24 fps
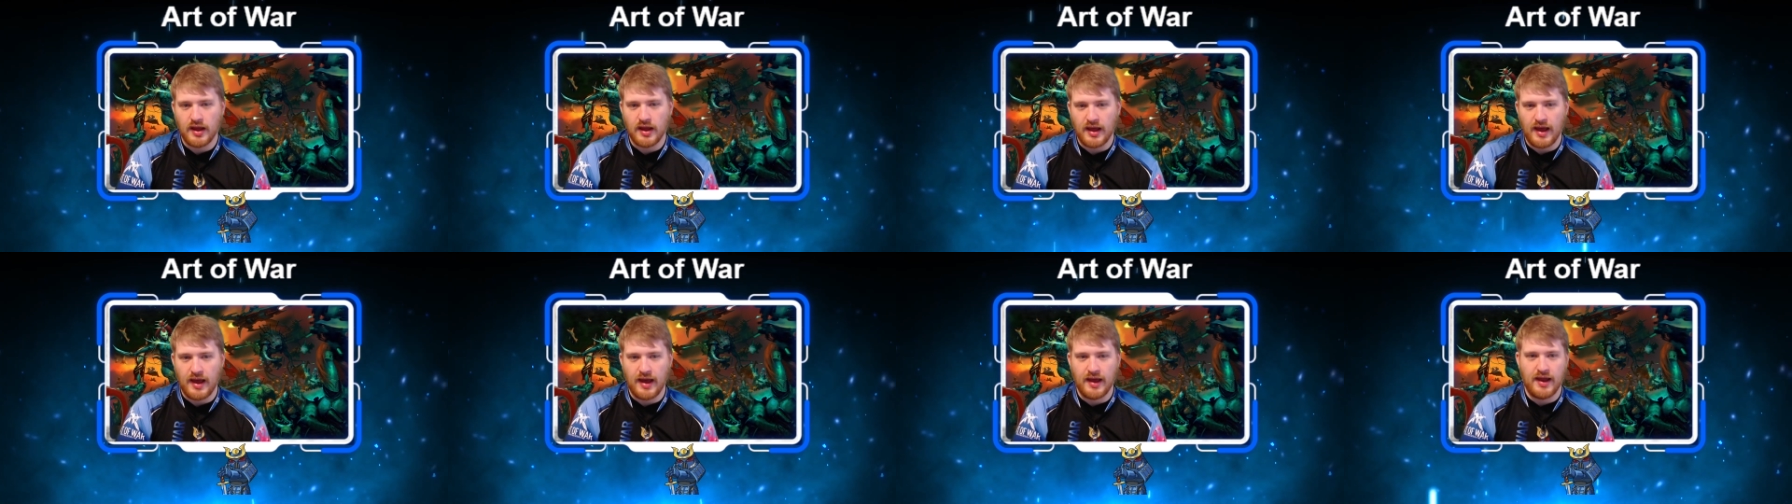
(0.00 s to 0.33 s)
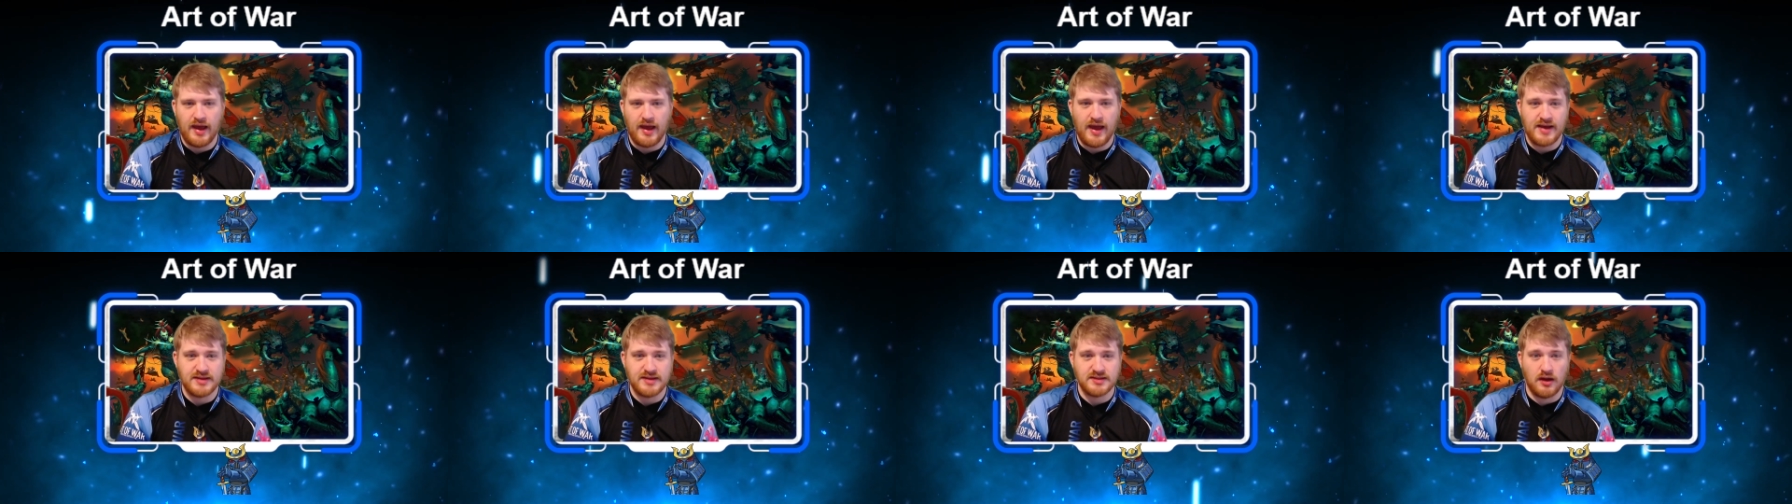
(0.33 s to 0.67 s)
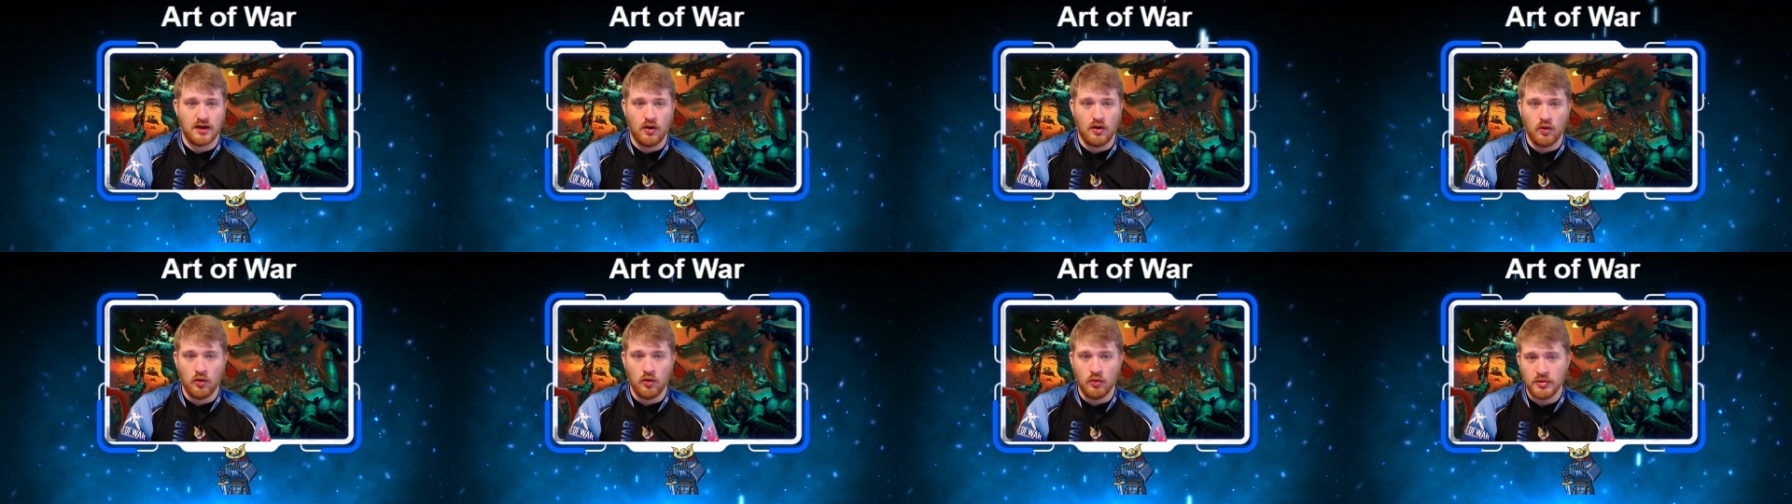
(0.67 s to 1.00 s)
And it has a
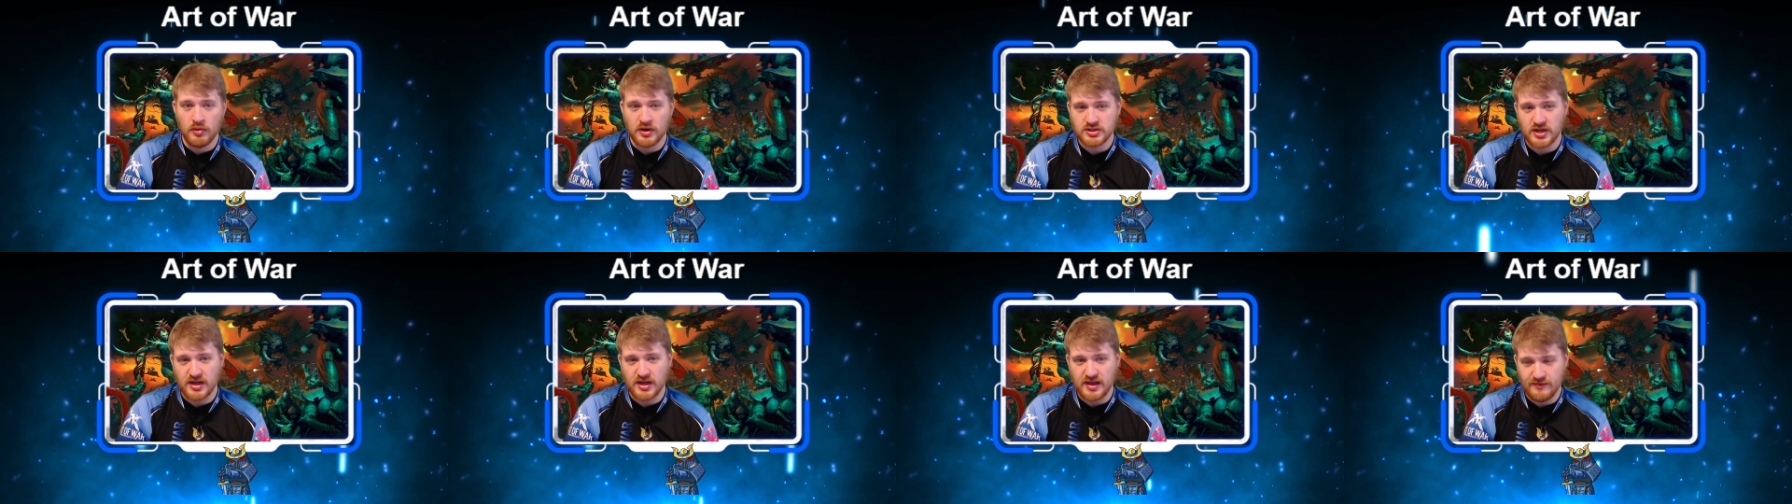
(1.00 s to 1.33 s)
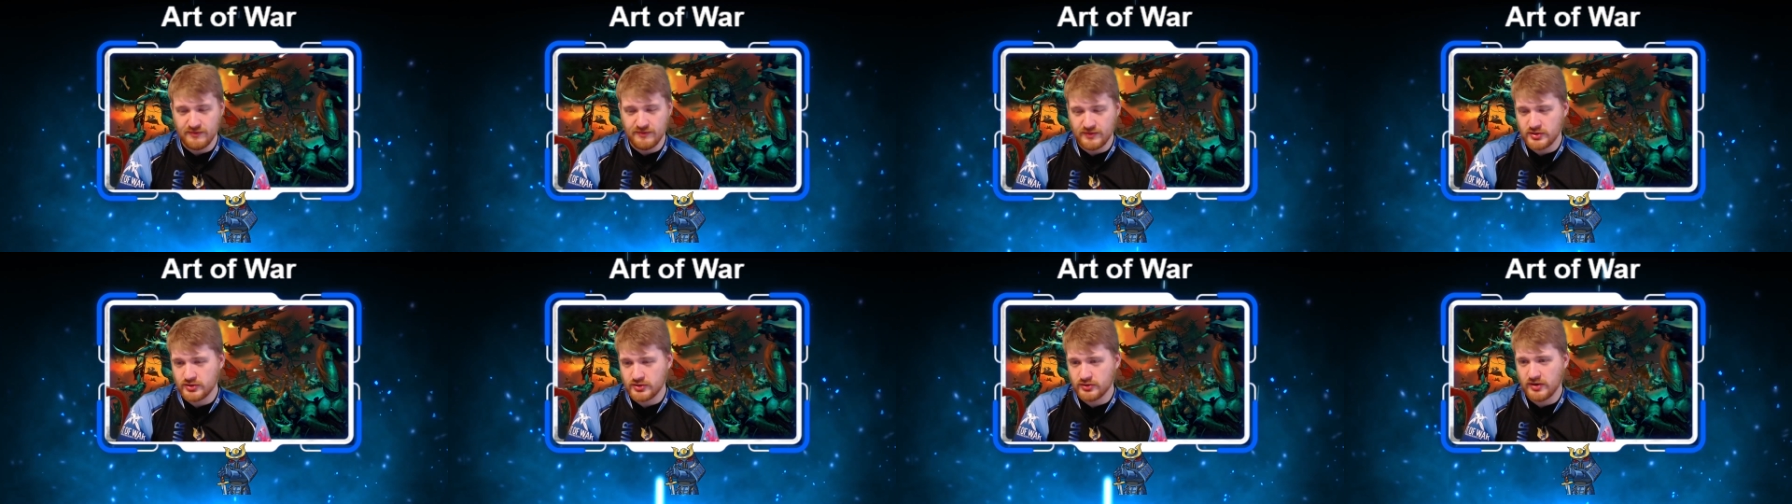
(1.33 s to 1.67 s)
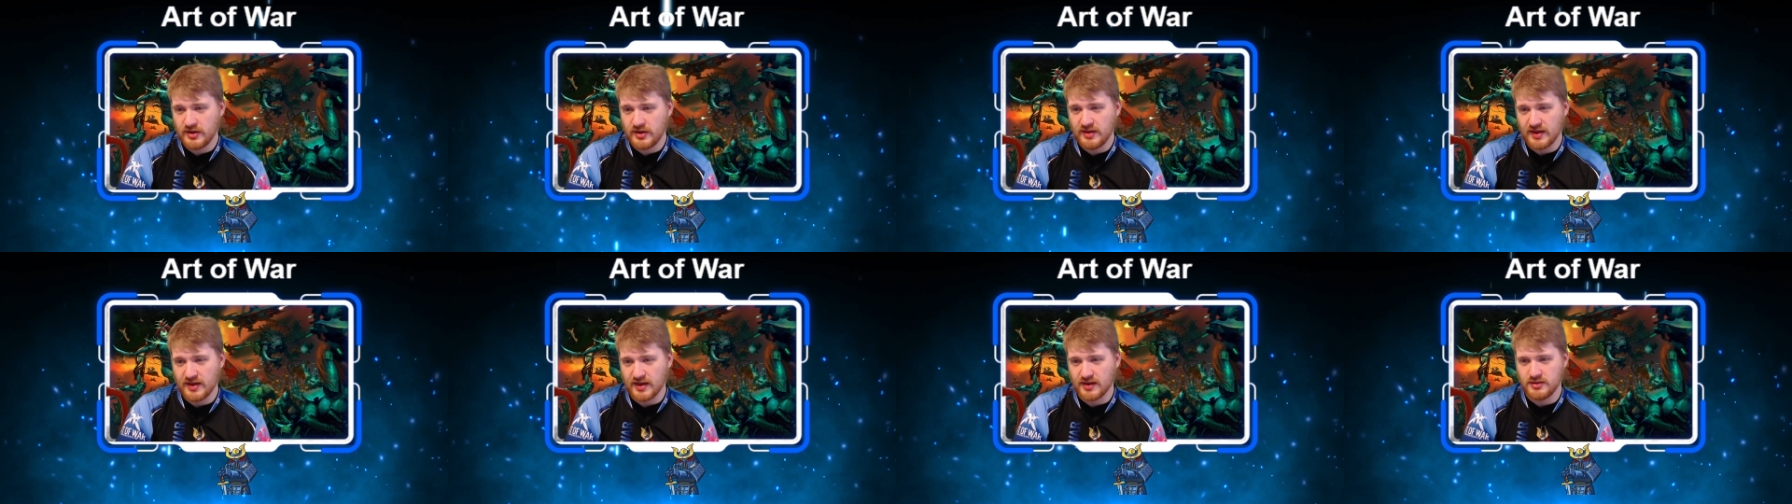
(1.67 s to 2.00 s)
whole bunch of
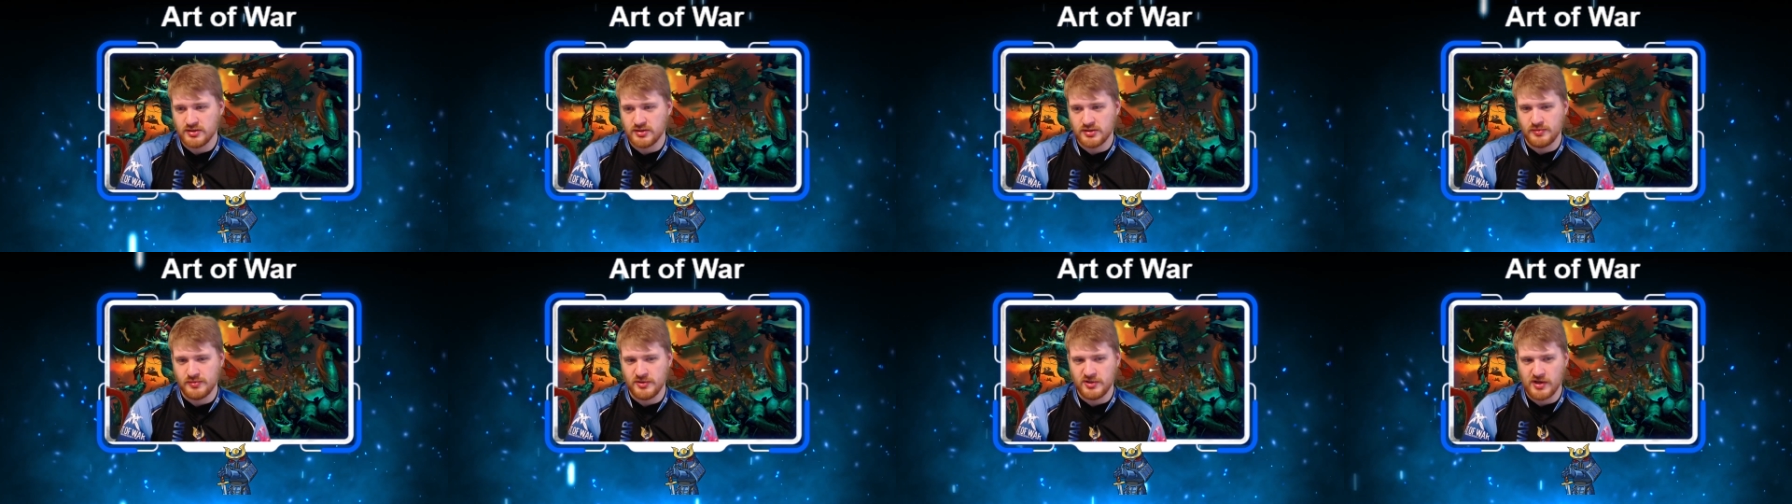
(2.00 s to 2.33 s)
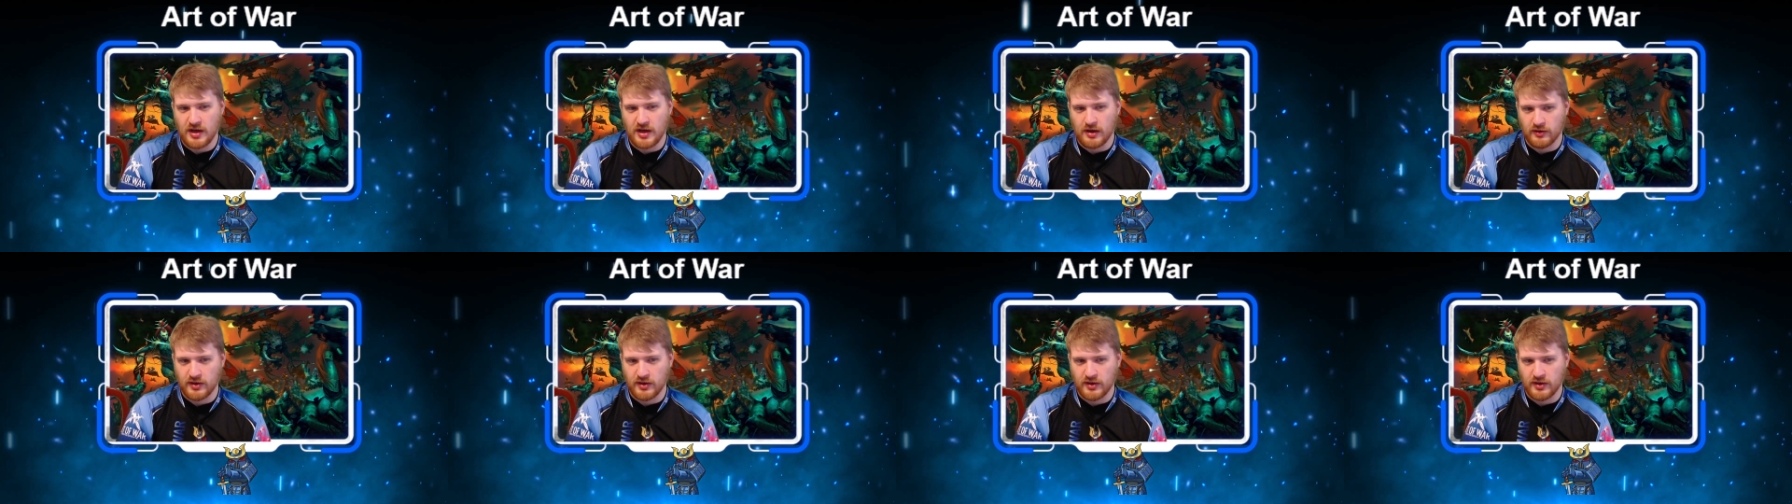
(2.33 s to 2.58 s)
infantry that can just be shadow